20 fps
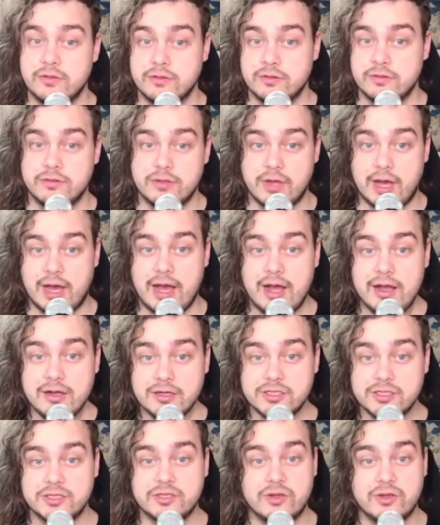the
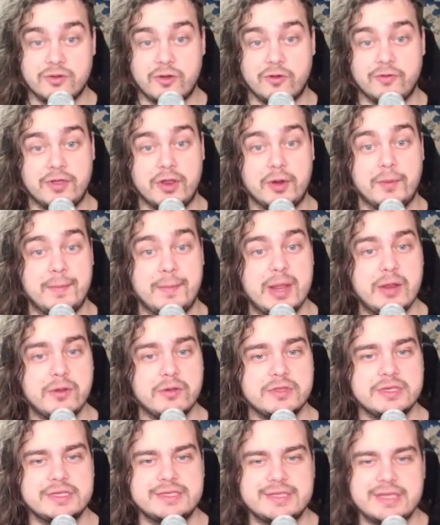Hawks over here mirror
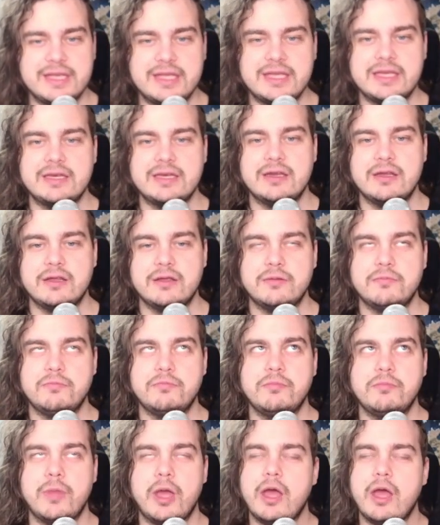this in
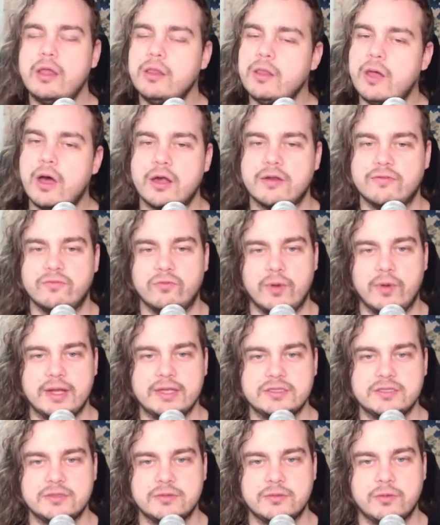a lot of
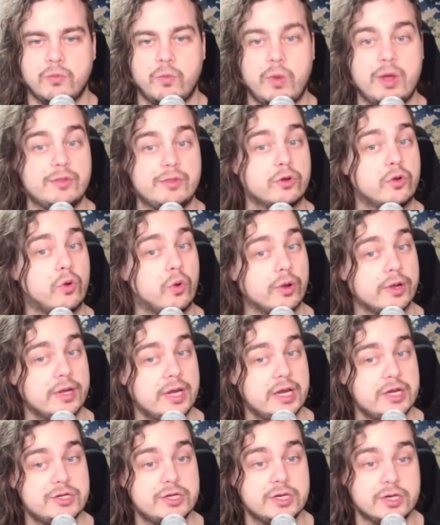ways. While their
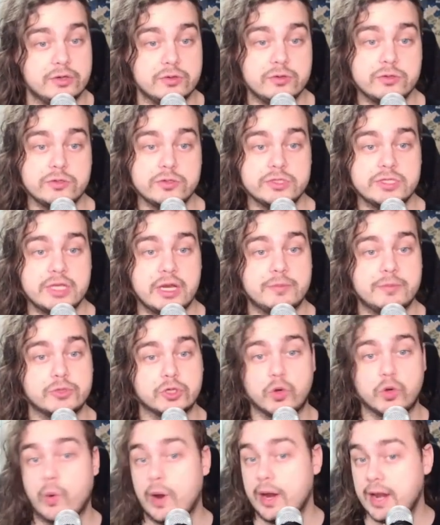coordination and neutral setups are
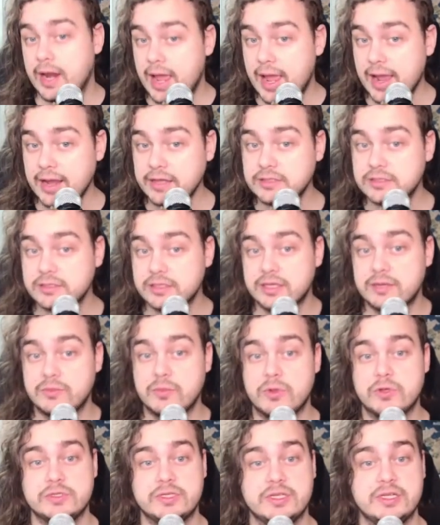quite excellent
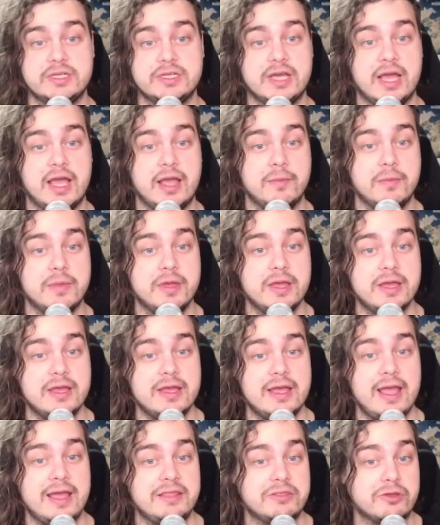most of the time,
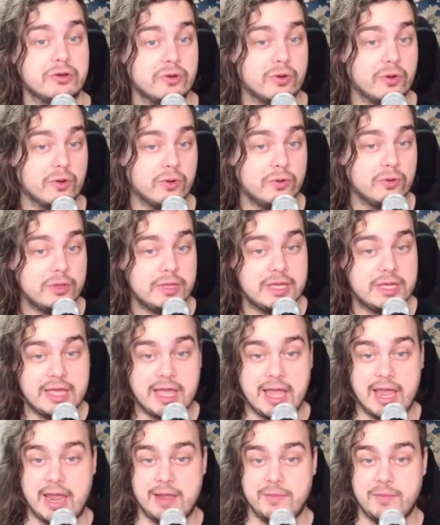and their early
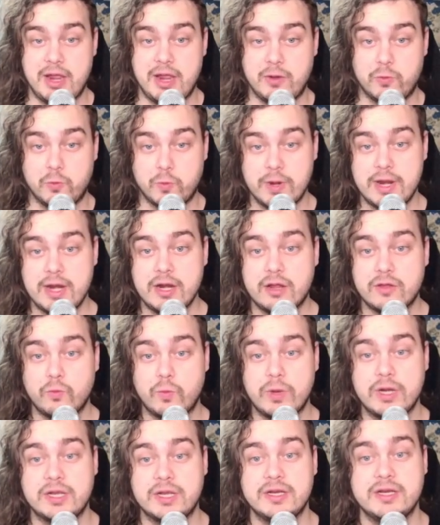game and read on
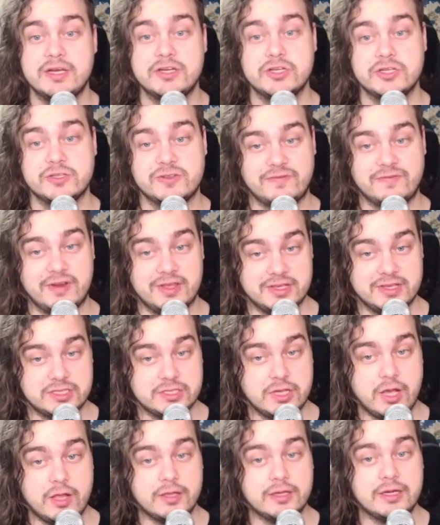win conditions are fairly
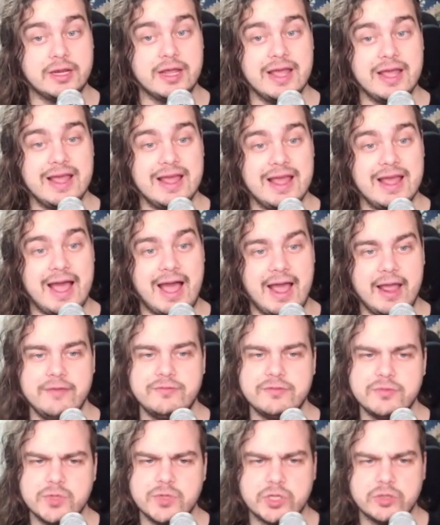solid, I have
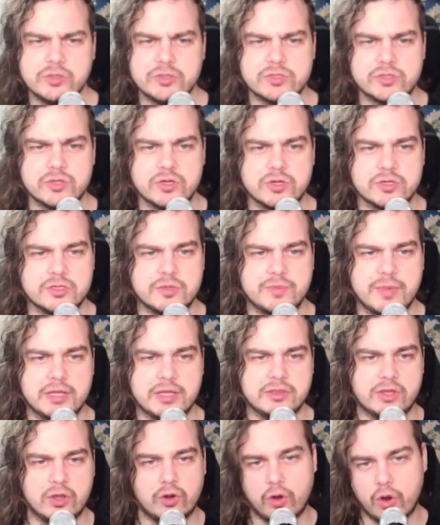some concerns about
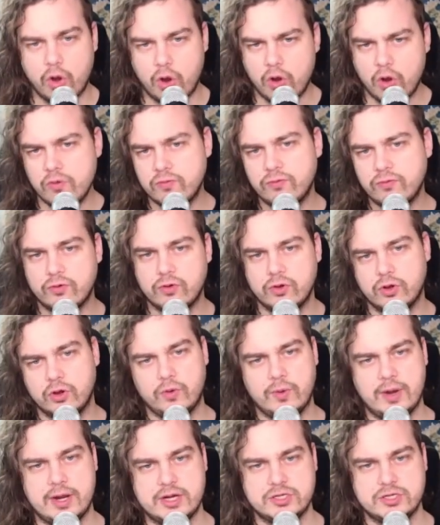their
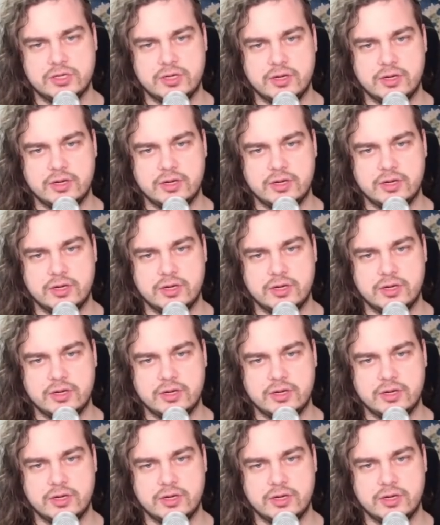over-aggression.